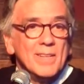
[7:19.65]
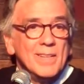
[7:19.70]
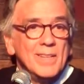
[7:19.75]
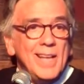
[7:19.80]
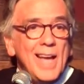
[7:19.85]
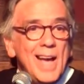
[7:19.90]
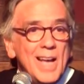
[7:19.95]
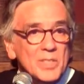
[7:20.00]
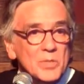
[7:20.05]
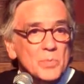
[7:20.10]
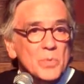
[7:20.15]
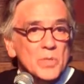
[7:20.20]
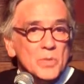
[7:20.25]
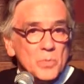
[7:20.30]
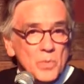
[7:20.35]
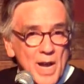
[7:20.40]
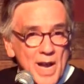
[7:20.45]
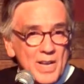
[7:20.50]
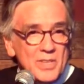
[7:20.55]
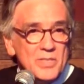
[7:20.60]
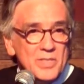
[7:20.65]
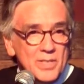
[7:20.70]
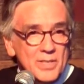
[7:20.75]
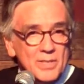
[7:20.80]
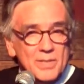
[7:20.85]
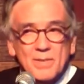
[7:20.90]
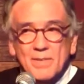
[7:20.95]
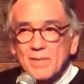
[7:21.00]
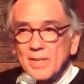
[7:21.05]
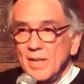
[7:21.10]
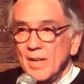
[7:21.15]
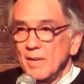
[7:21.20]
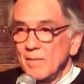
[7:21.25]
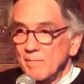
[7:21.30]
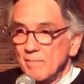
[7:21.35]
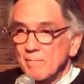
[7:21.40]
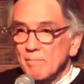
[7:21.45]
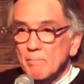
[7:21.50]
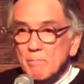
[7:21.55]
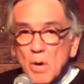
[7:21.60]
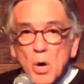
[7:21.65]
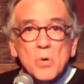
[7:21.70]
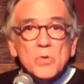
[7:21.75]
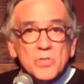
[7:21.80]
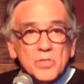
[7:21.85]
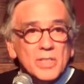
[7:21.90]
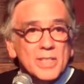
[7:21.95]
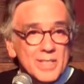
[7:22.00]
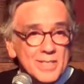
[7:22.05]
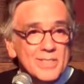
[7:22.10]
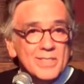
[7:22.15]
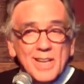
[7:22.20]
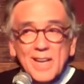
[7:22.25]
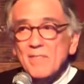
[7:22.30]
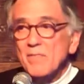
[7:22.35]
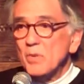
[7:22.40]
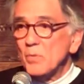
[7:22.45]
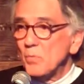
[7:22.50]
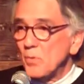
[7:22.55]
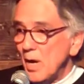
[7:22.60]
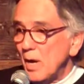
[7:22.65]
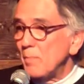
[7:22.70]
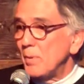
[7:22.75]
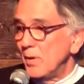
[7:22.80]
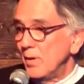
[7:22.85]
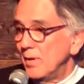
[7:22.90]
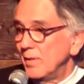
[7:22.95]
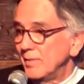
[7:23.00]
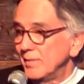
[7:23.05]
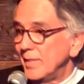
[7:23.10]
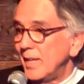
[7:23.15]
Gas was rationed mostly to save the rubber,